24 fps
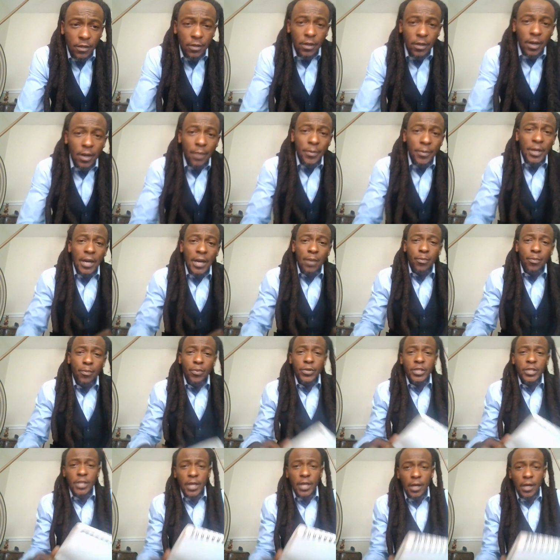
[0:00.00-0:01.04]
I
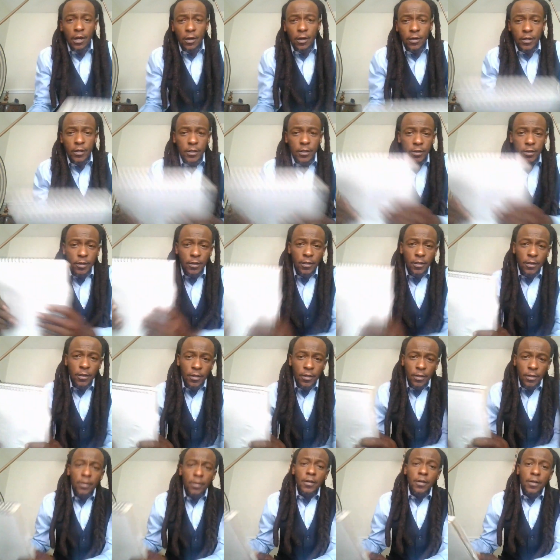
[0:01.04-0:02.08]
appreciate all the,
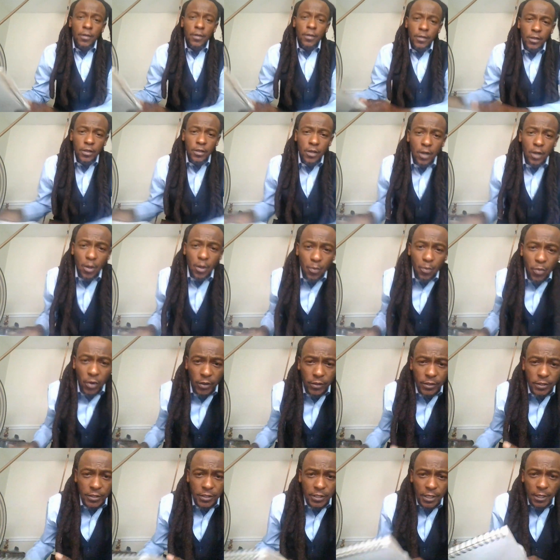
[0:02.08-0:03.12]

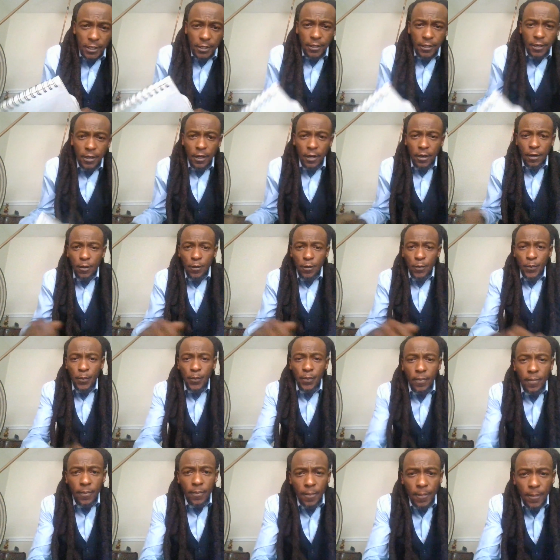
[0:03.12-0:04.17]
brothers in
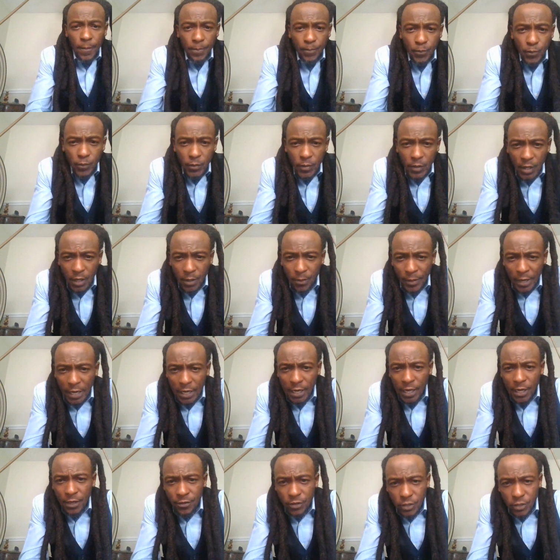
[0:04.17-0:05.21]
my
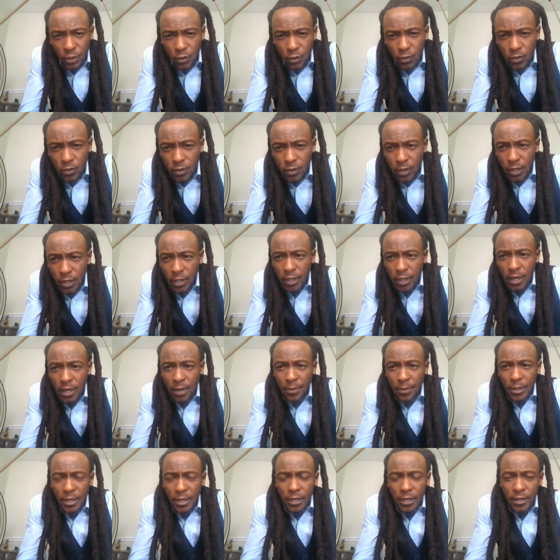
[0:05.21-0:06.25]
life. So
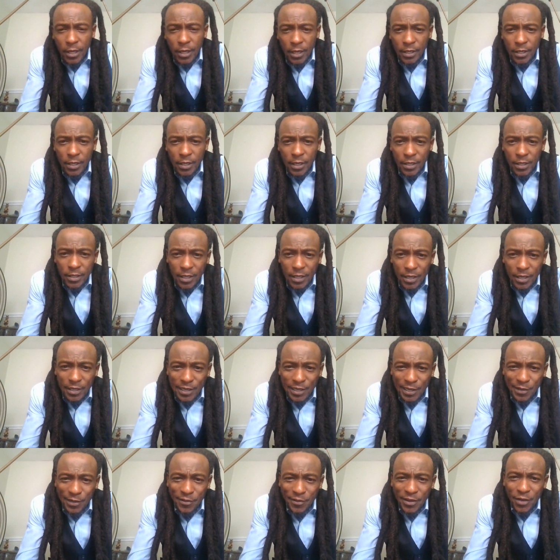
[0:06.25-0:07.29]

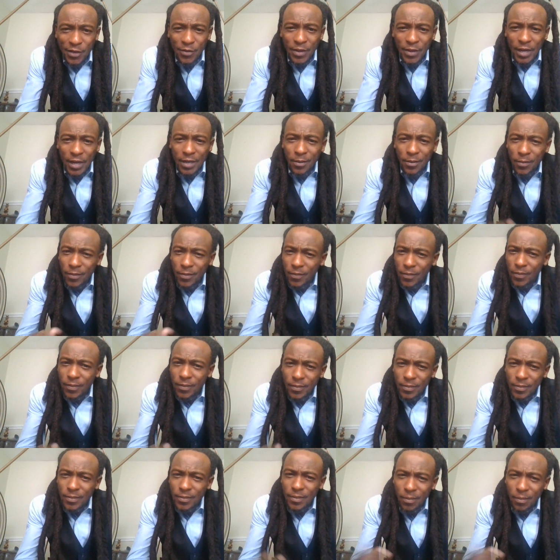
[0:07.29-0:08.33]
that have helped kind of
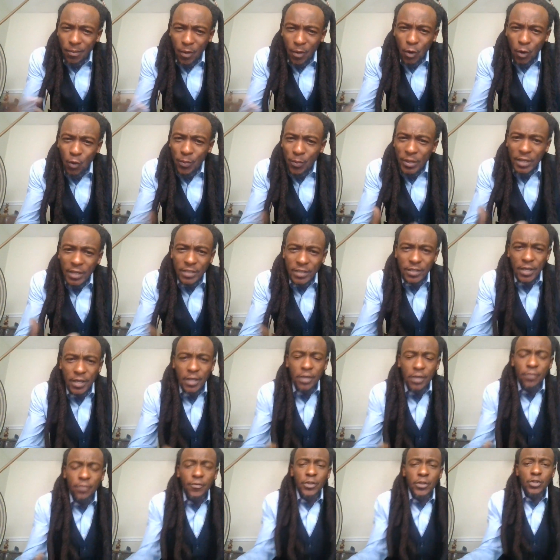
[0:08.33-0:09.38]
mold me into the
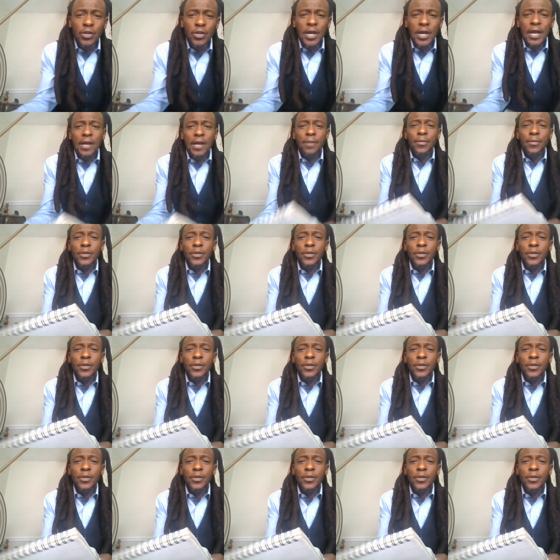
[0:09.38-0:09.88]
individual I am.